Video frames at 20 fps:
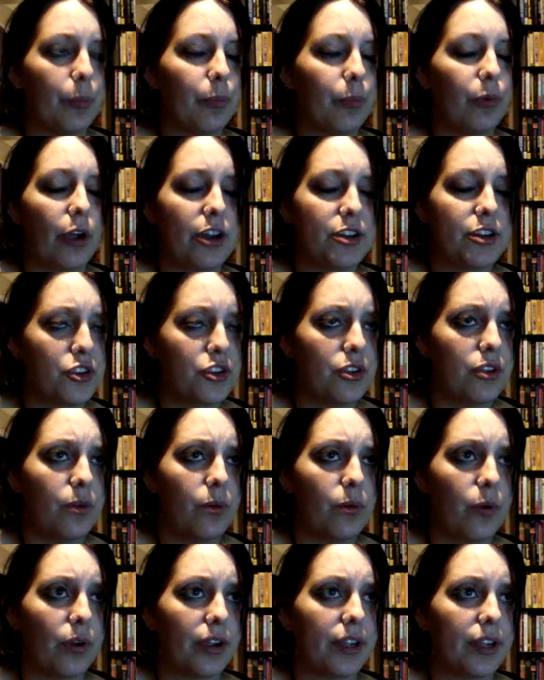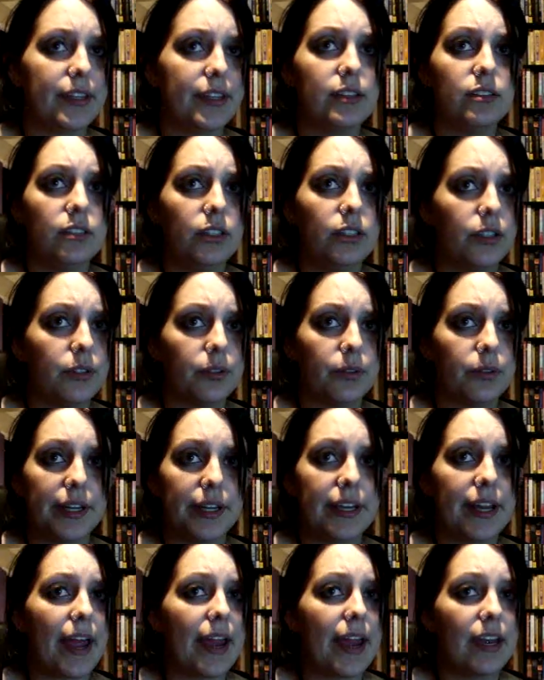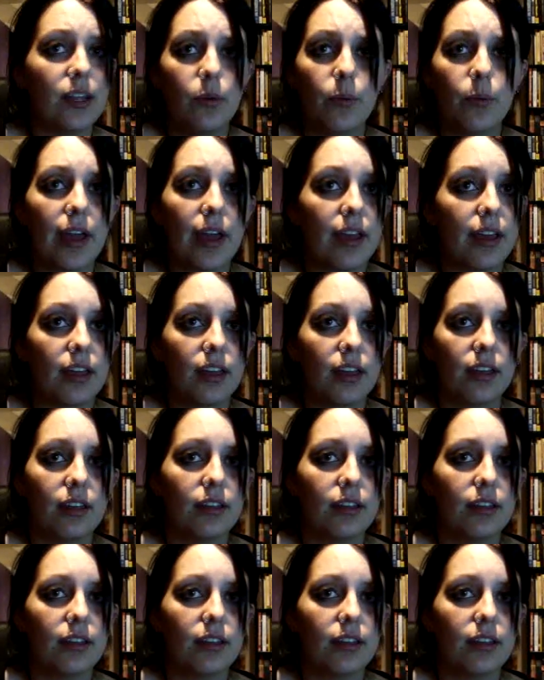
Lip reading: Pressure you or guilt you in any way